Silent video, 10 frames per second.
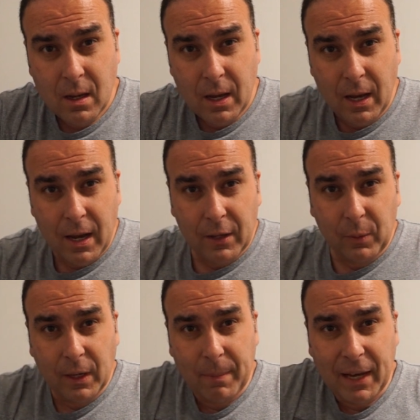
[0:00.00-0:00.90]
Hey guys,
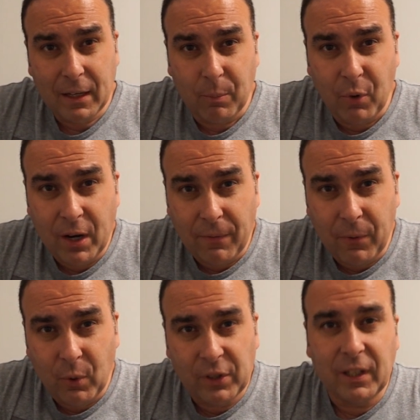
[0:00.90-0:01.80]
welcome back to Brighter
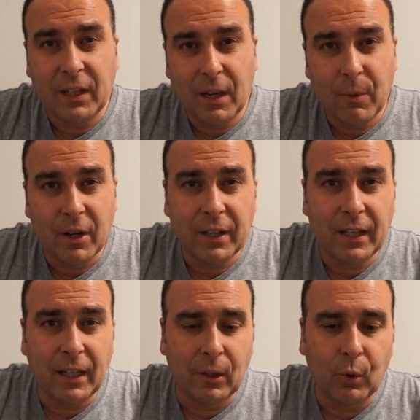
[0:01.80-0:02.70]
Folks. Today we are
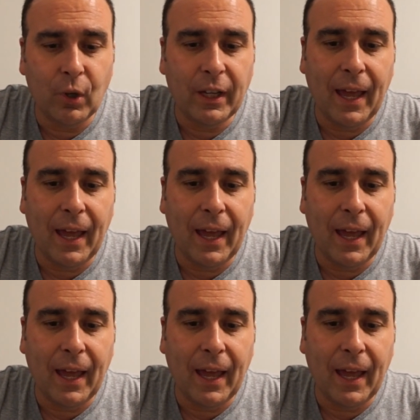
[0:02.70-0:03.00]
taking a look